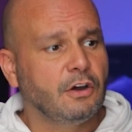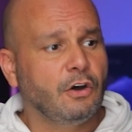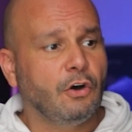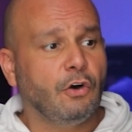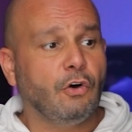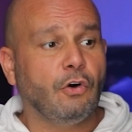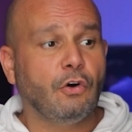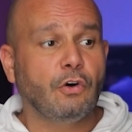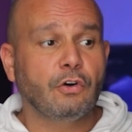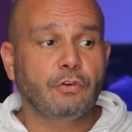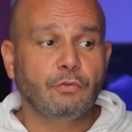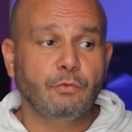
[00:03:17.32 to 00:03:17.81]

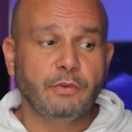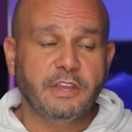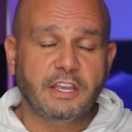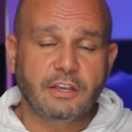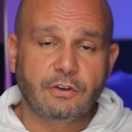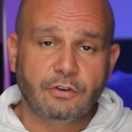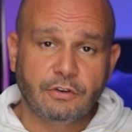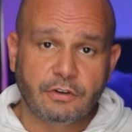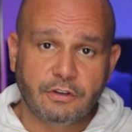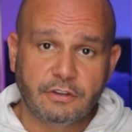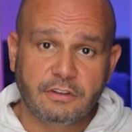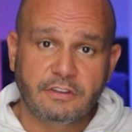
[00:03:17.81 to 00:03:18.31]
or we
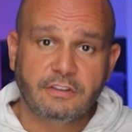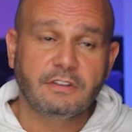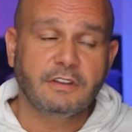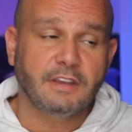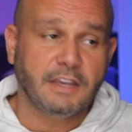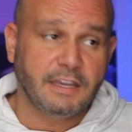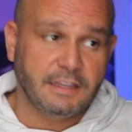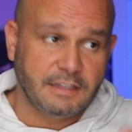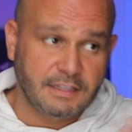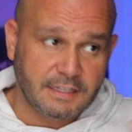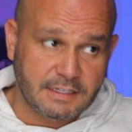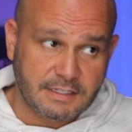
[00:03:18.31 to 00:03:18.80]
could,
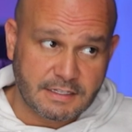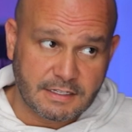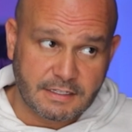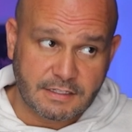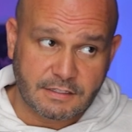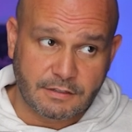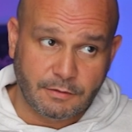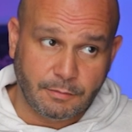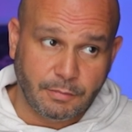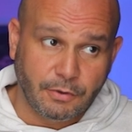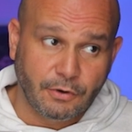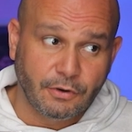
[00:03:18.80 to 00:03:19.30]
and this is
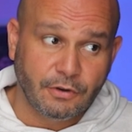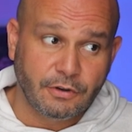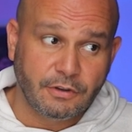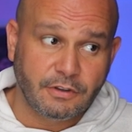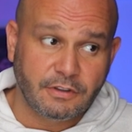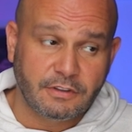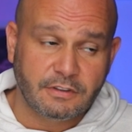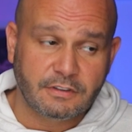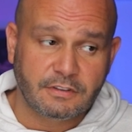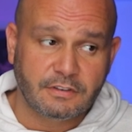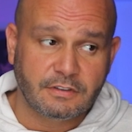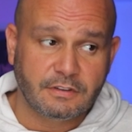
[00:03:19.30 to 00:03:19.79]
the
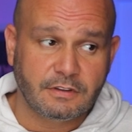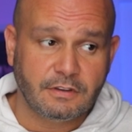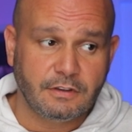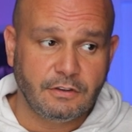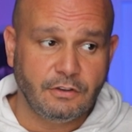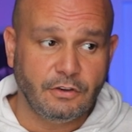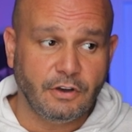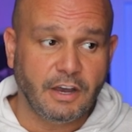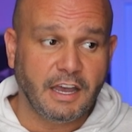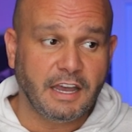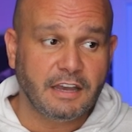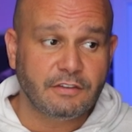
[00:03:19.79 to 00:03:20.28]
point,
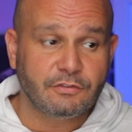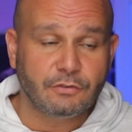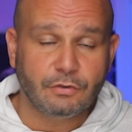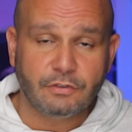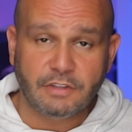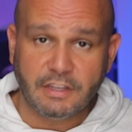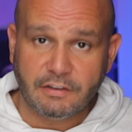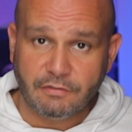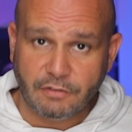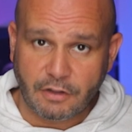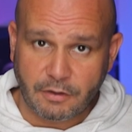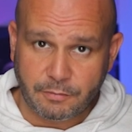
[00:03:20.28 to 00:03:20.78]
you have to
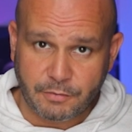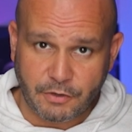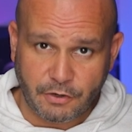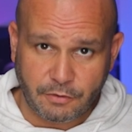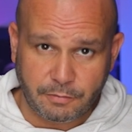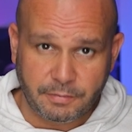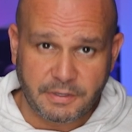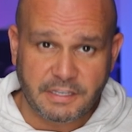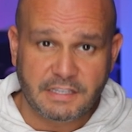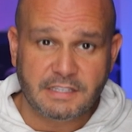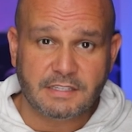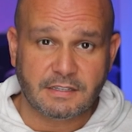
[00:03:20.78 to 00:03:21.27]
develop your
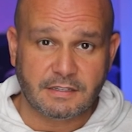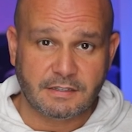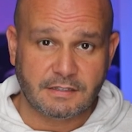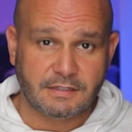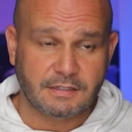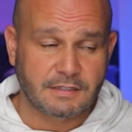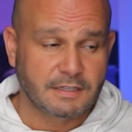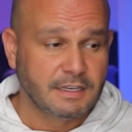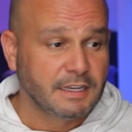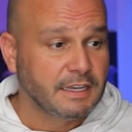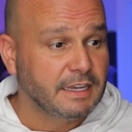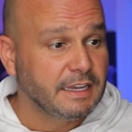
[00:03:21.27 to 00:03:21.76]

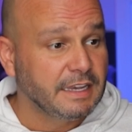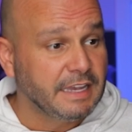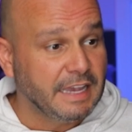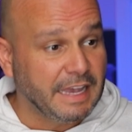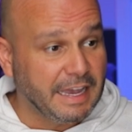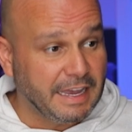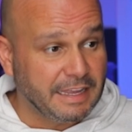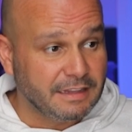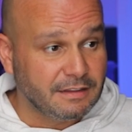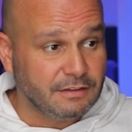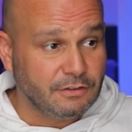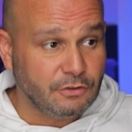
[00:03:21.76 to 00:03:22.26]
pieces.
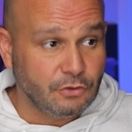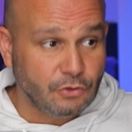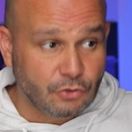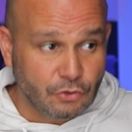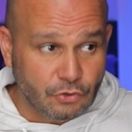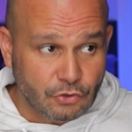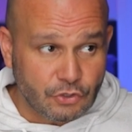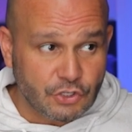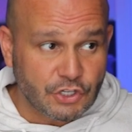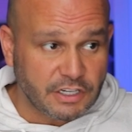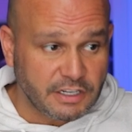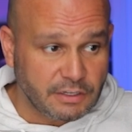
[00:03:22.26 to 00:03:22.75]
And
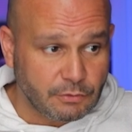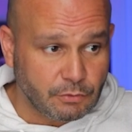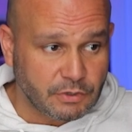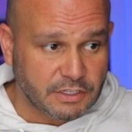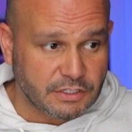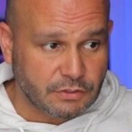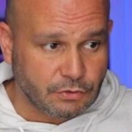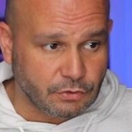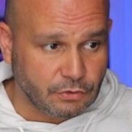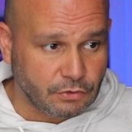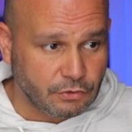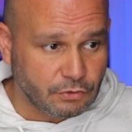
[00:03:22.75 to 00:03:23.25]
usually
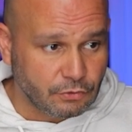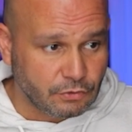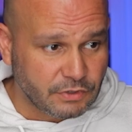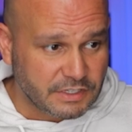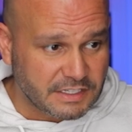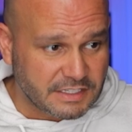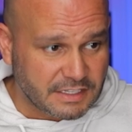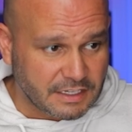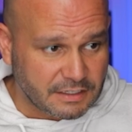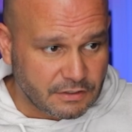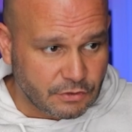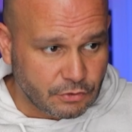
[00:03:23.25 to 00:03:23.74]
what you do is
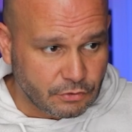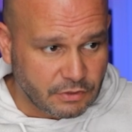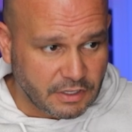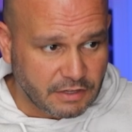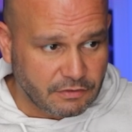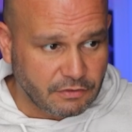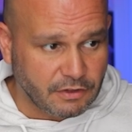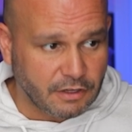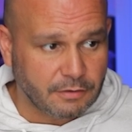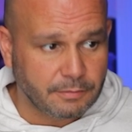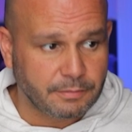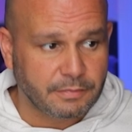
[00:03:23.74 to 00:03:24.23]
that you
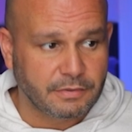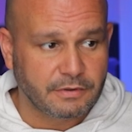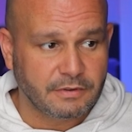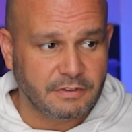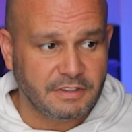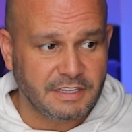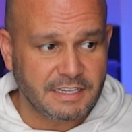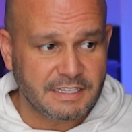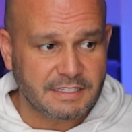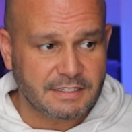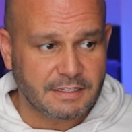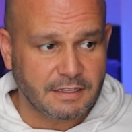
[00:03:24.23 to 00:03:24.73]
develop
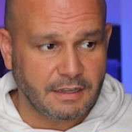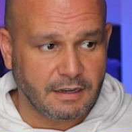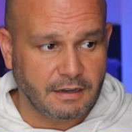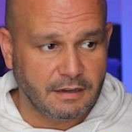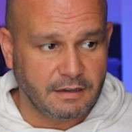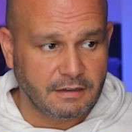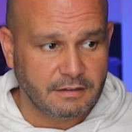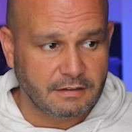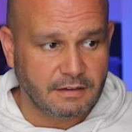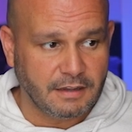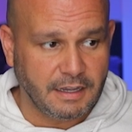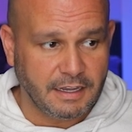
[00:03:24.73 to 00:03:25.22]
this
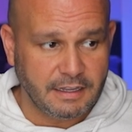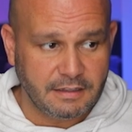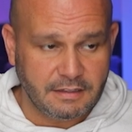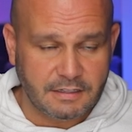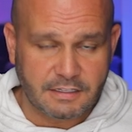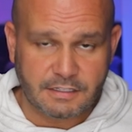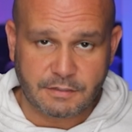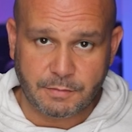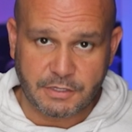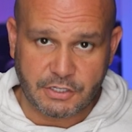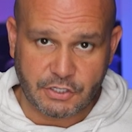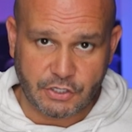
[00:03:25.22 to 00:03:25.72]
knight and
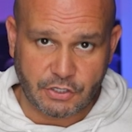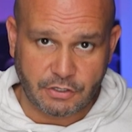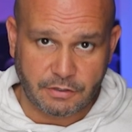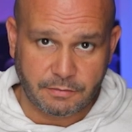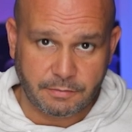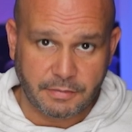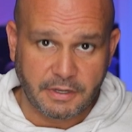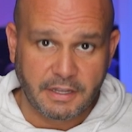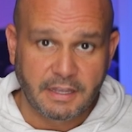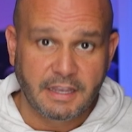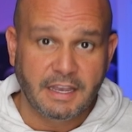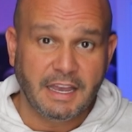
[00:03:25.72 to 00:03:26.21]
this
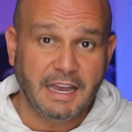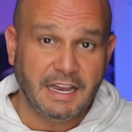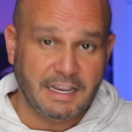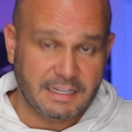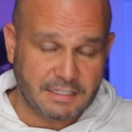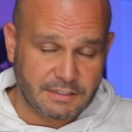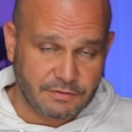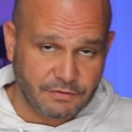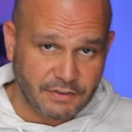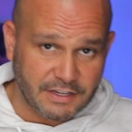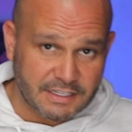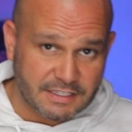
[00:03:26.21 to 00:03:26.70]
bishop
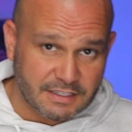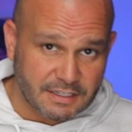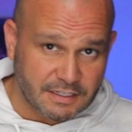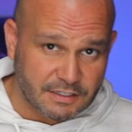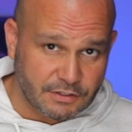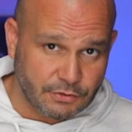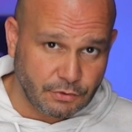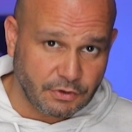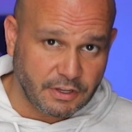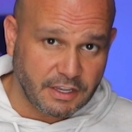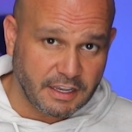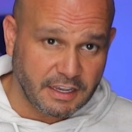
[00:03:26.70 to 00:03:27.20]
as fast as
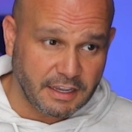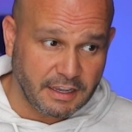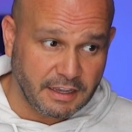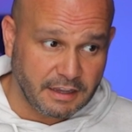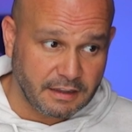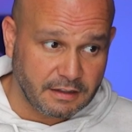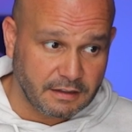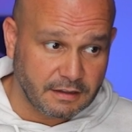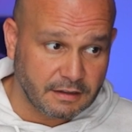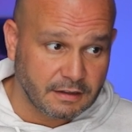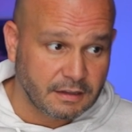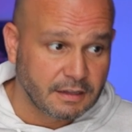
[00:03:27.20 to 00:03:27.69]
you
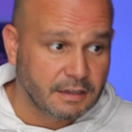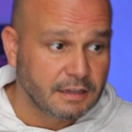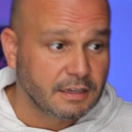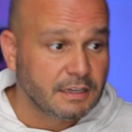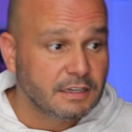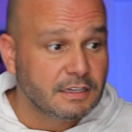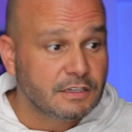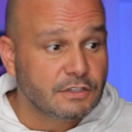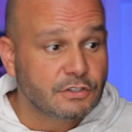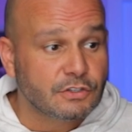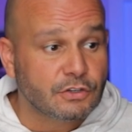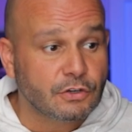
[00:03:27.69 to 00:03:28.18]
can,
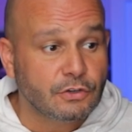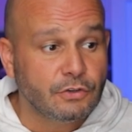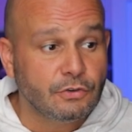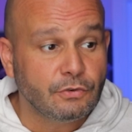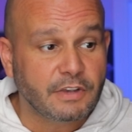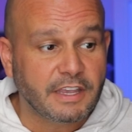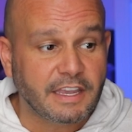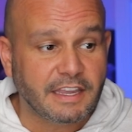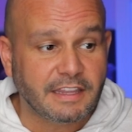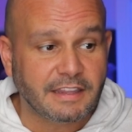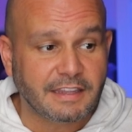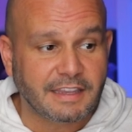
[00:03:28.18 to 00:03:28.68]
so you
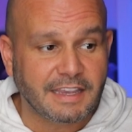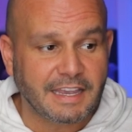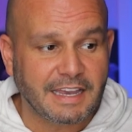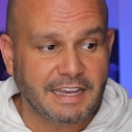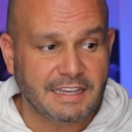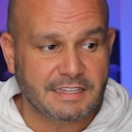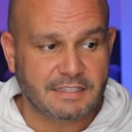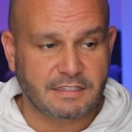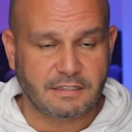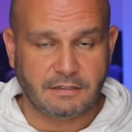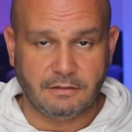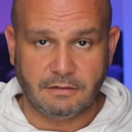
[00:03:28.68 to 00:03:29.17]
can
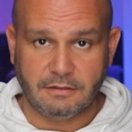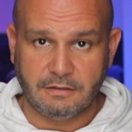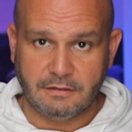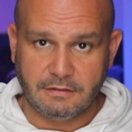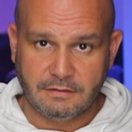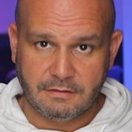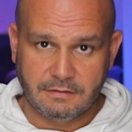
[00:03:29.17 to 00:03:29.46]
castle.